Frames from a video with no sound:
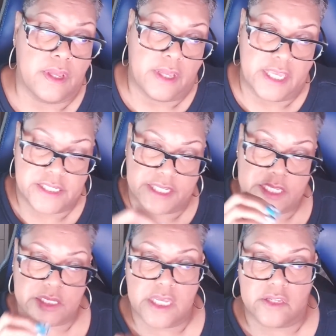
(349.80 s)
It
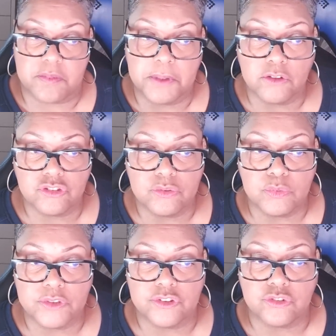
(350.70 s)
says the explosion
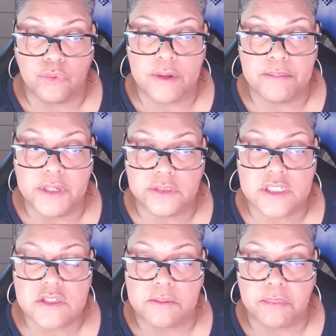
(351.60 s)
will destroy
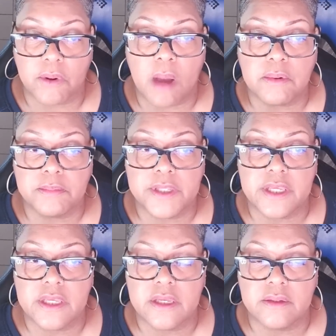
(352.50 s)
buildings and
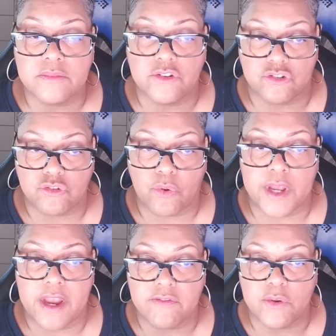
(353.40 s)
probably
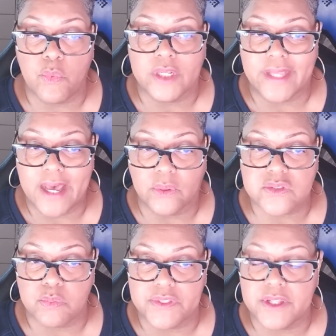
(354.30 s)
destroy everyone
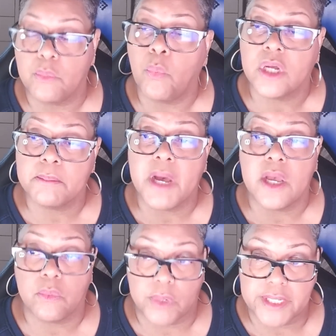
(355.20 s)
else within 1
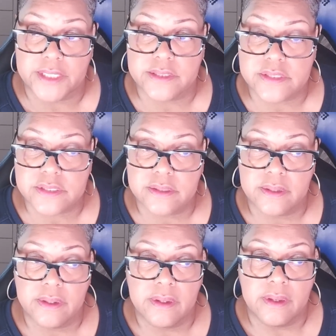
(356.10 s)
mile radius.
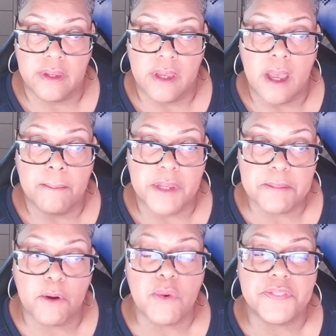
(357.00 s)

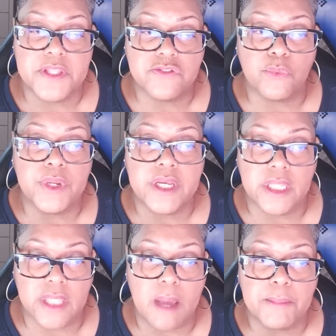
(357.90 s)
People within 3
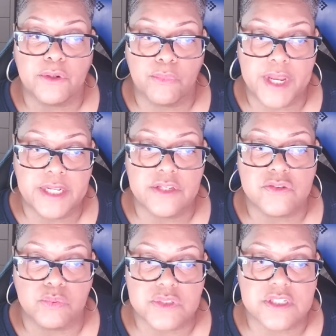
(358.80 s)
kilometer
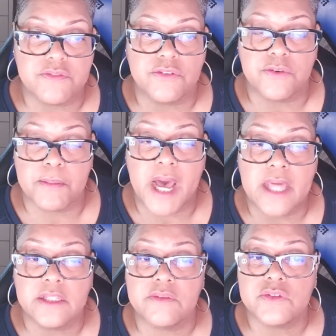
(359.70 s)
radius will suffer from high
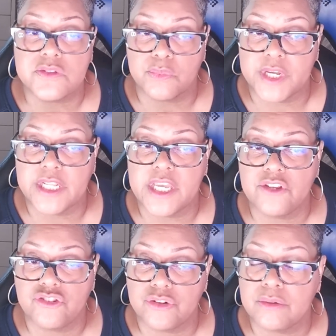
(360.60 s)
levels of
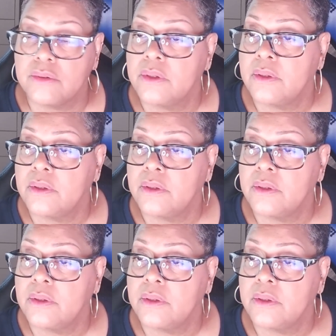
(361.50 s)
radiation